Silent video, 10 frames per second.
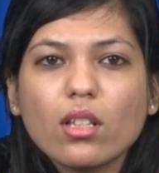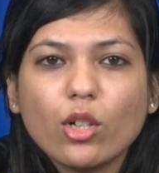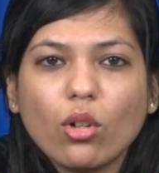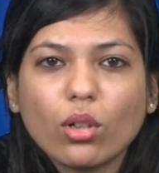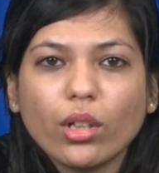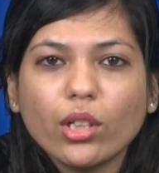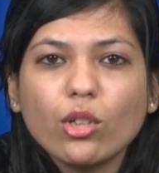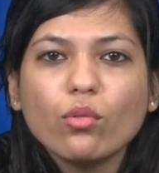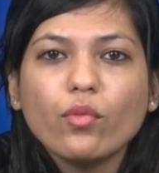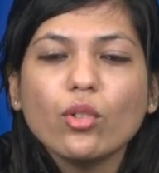the doctor
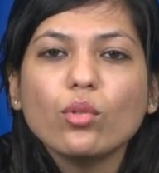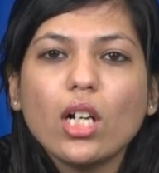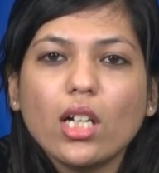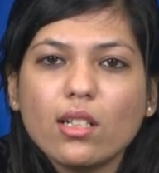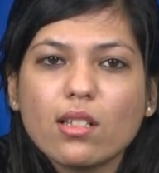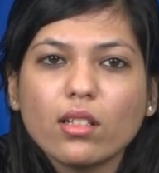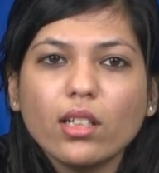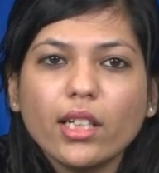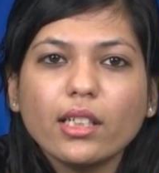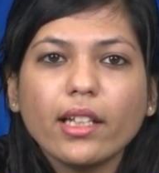to view the ulcer
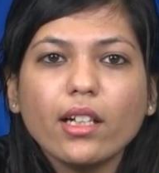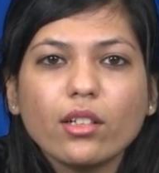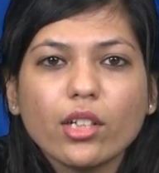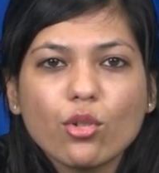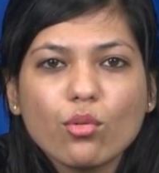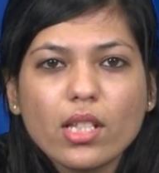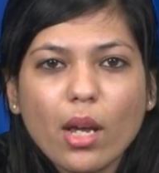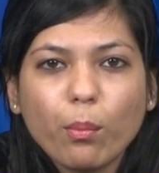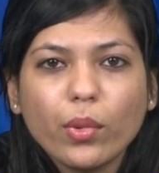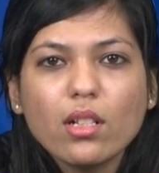and take tissue
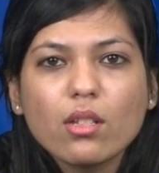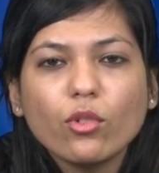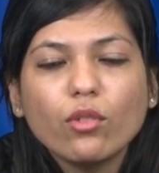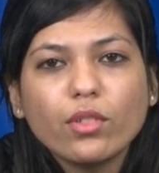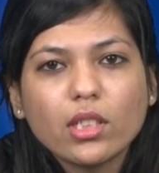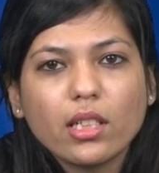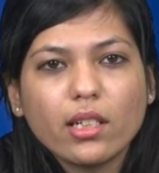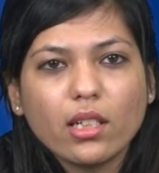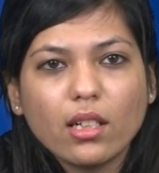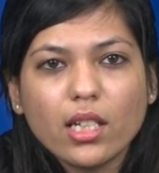samples for further
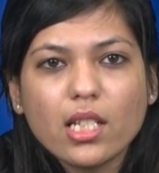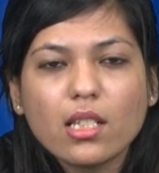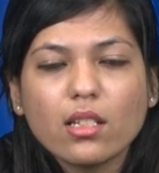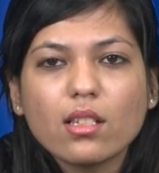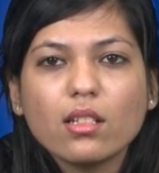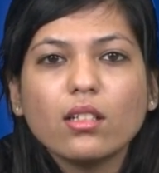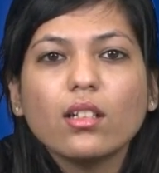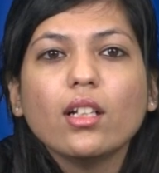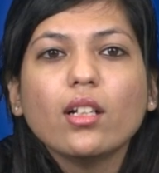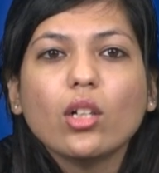analysis.
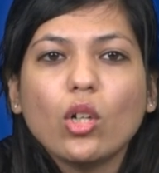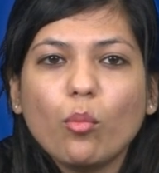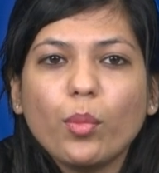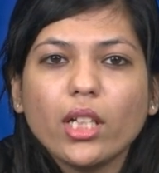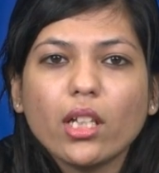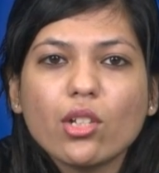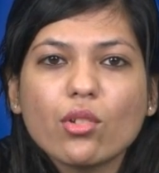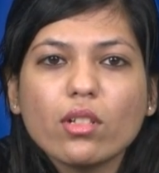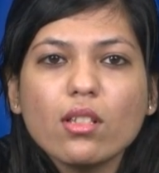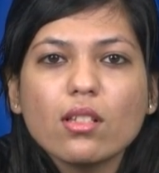
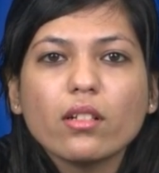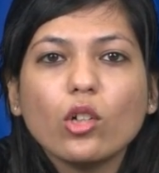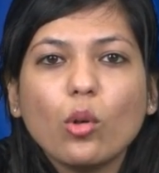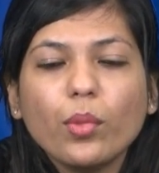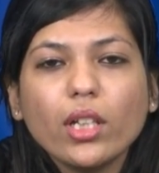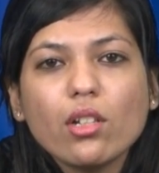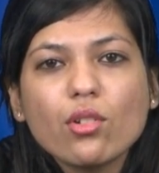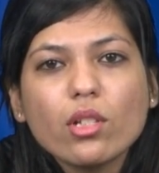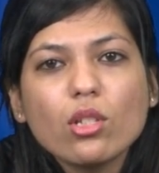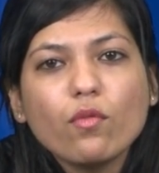Complications:
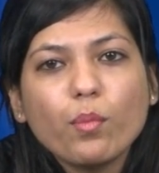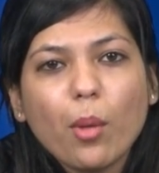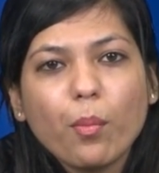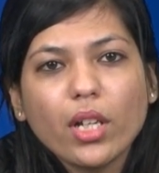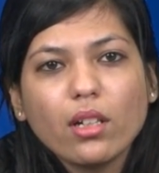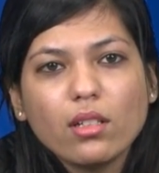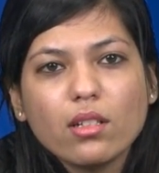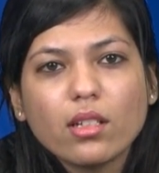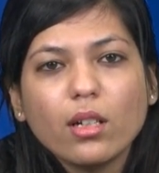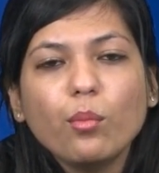complications of peptic
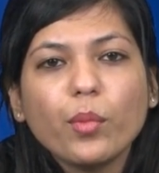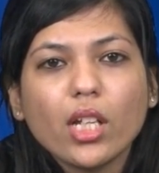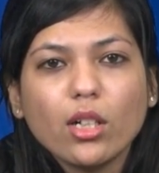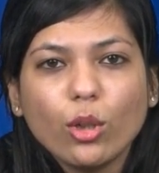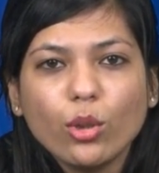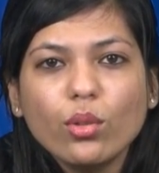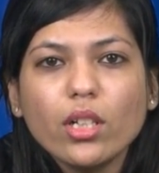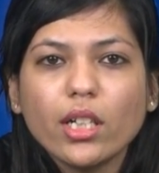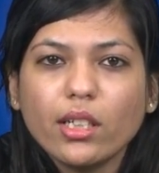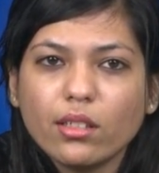ulcer may
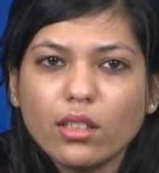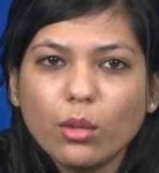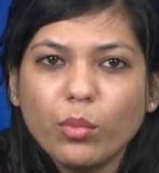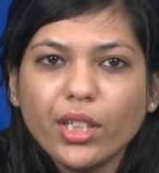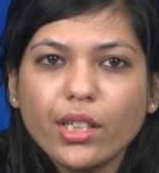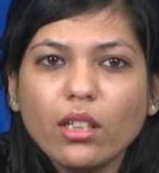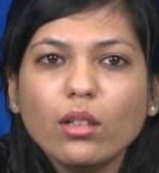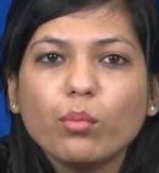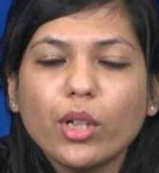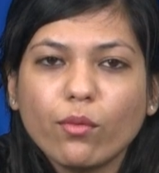include internal bleeding,
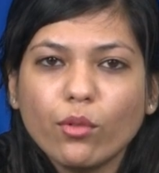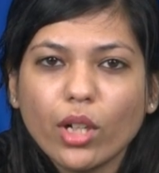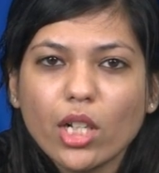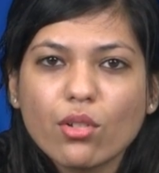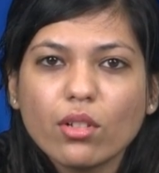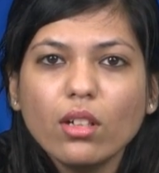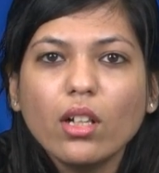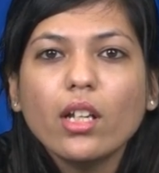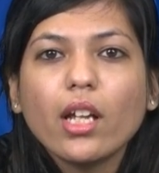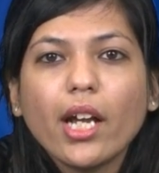perforation
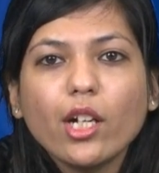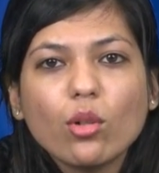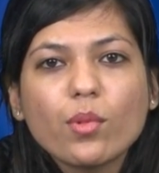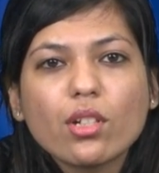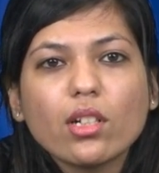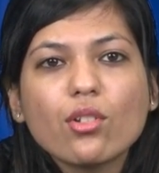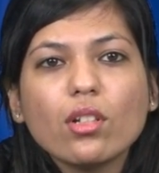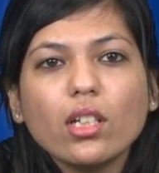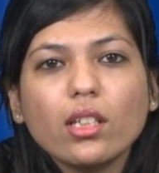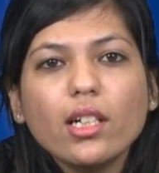and
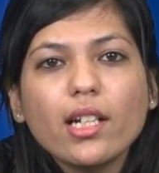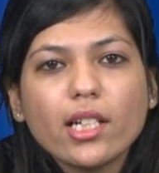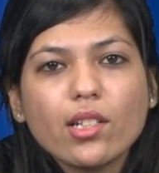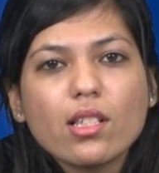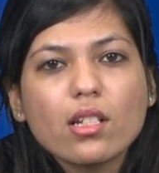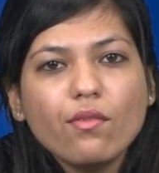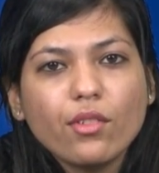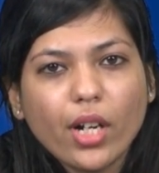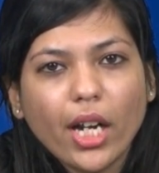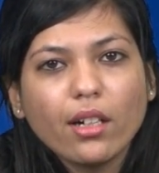obstruction in the digestive
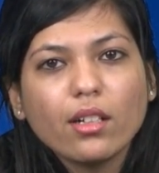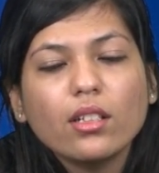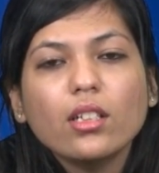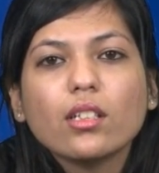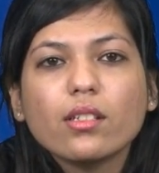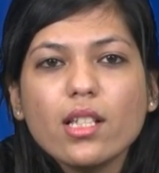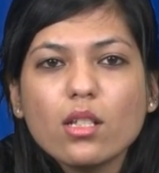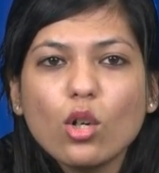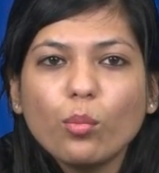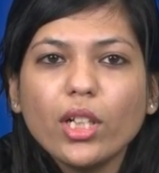tract. These
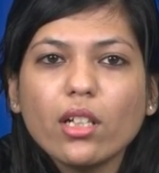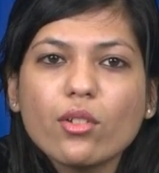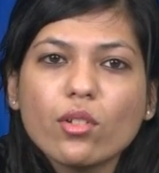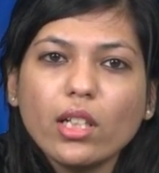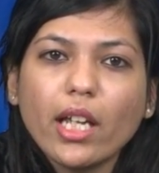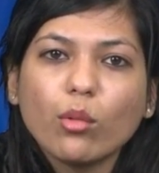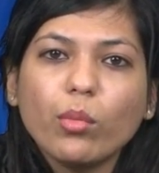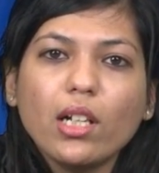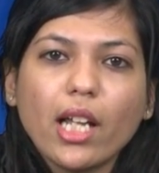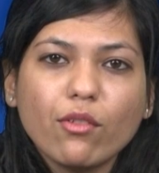complications can
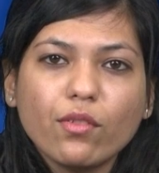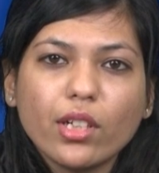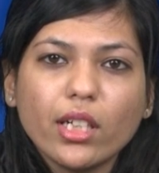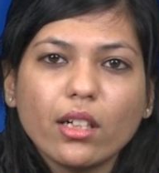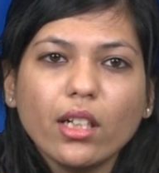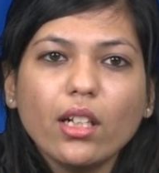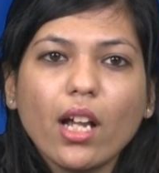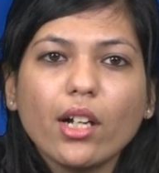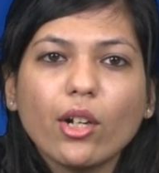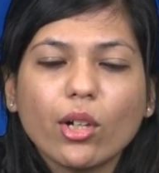be life-threatening
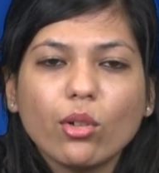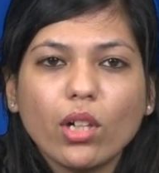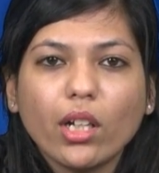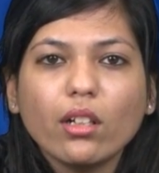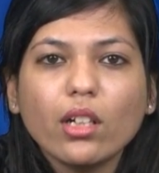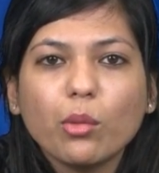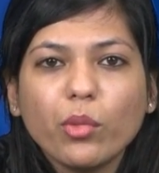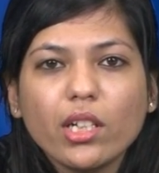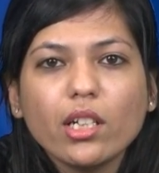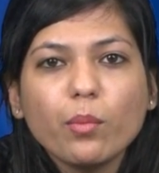and require
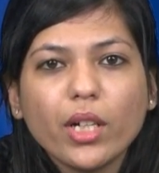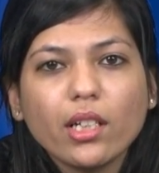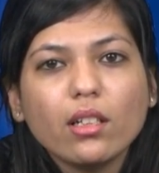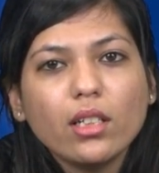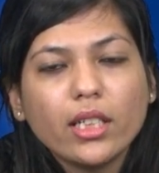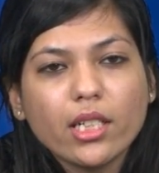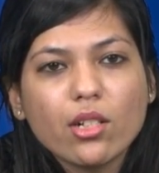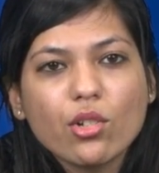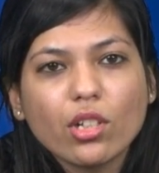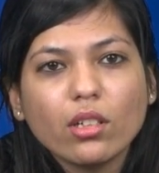immediate medical
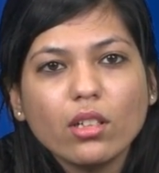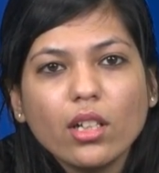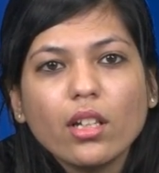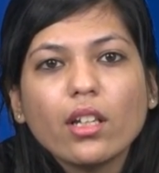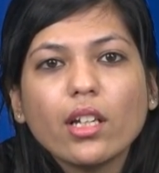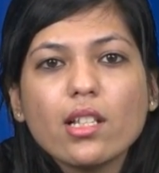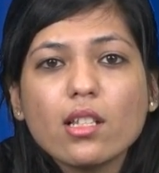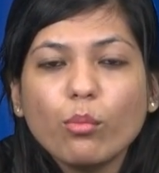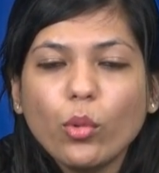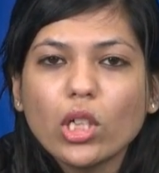attention. It's
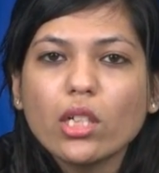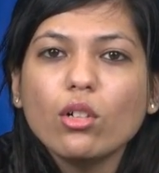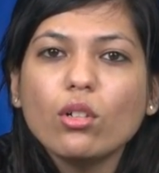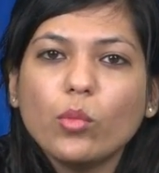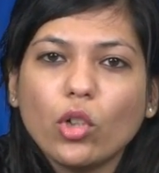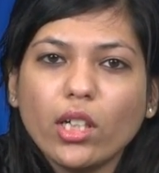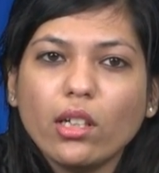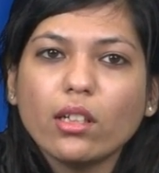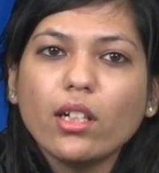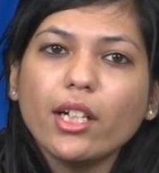important to
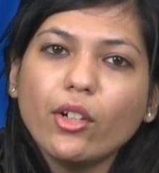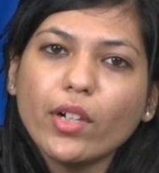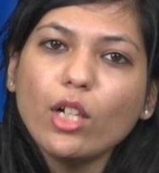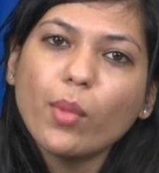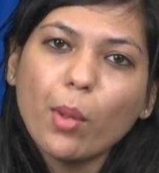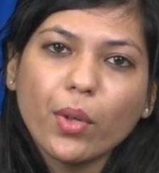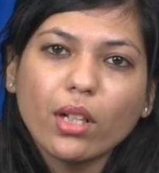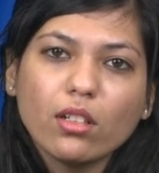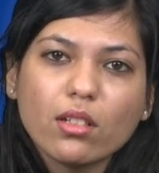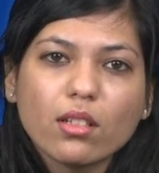monitor and treat
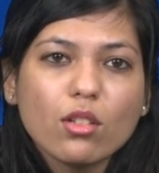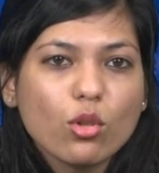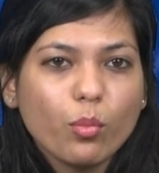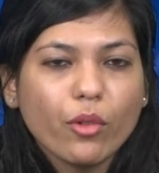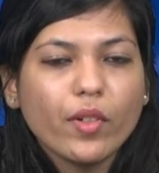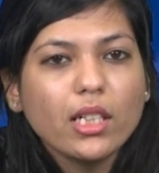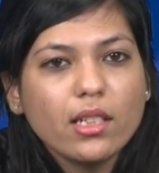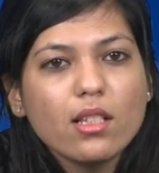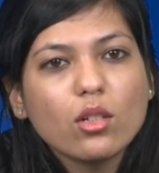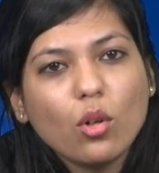peptic ulcers to prevent
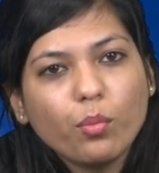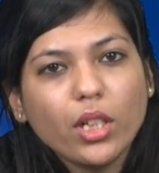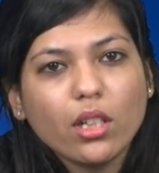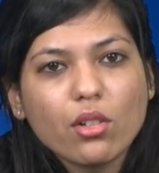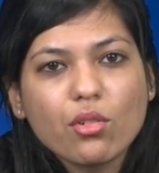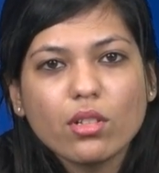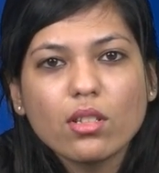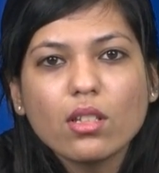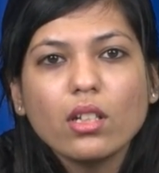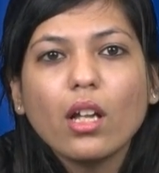these complications.